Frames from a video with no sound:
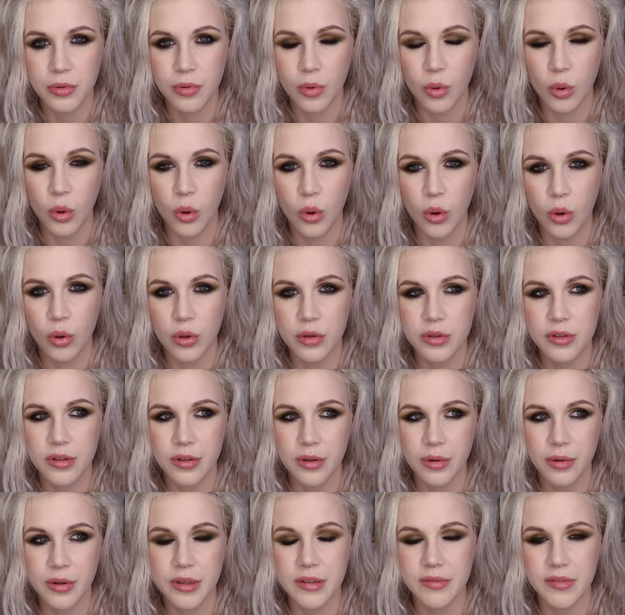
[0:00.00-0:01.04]
or, you
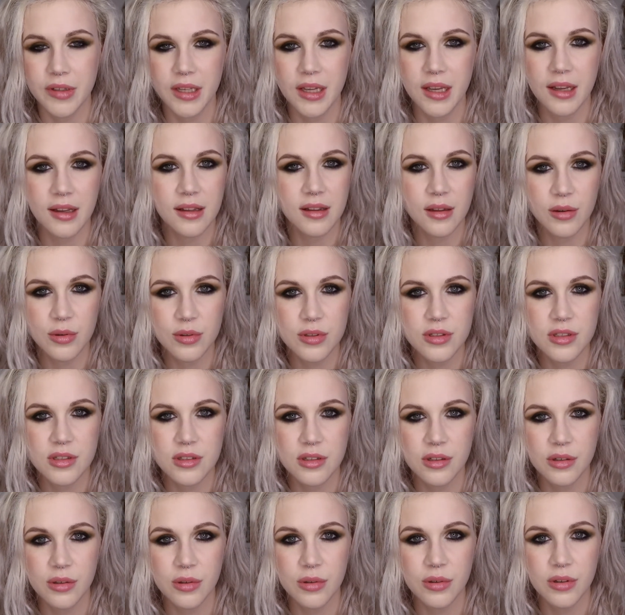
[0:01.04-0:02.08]
know, even get close
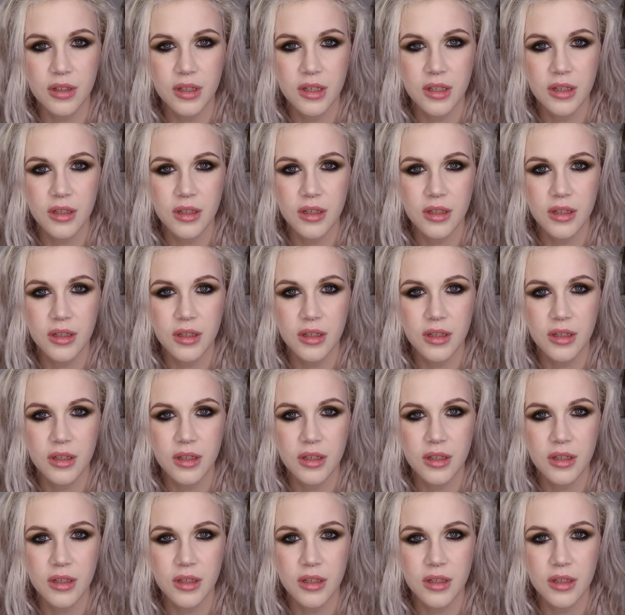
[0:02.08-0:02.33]
to.